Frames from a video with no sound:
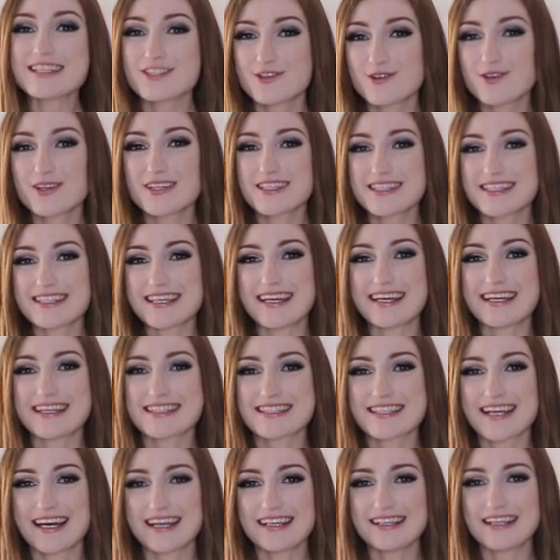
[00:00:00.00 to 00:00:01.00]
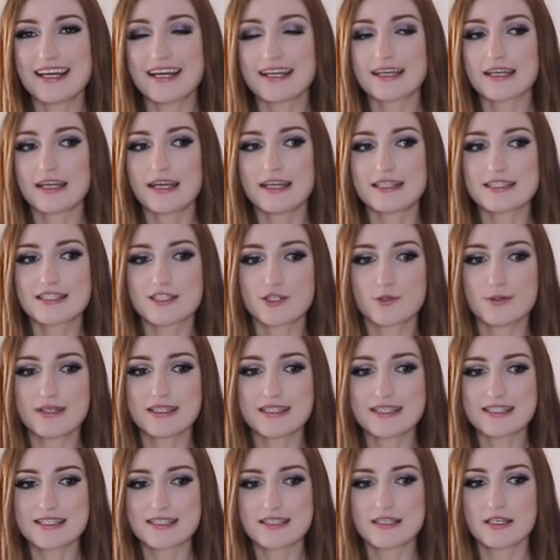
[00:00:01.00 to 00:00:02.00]
as you can see, it's kind of like, it's
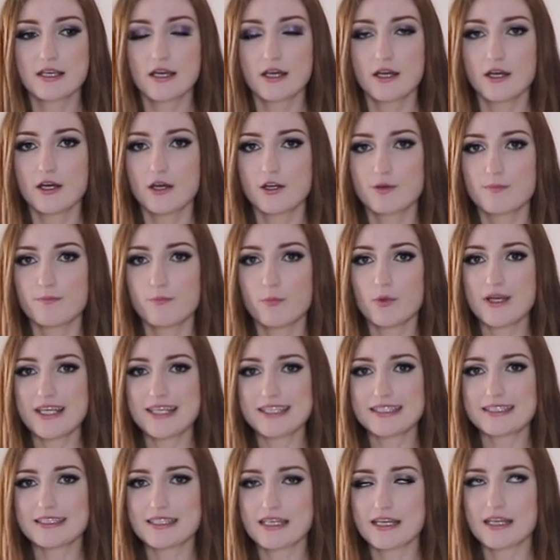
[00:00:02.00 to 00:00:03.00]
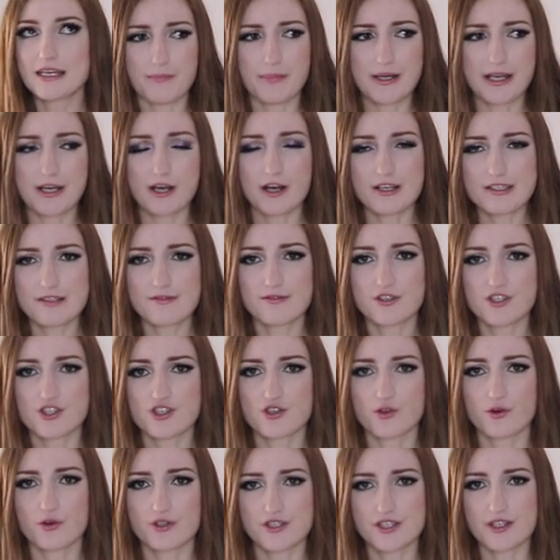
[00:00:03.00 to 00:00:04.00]
doing this weird. Because of the
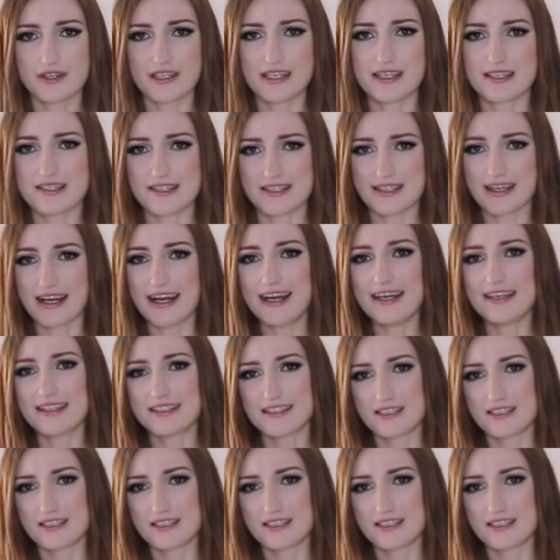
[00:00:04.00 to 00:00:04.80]
shorts on the inside,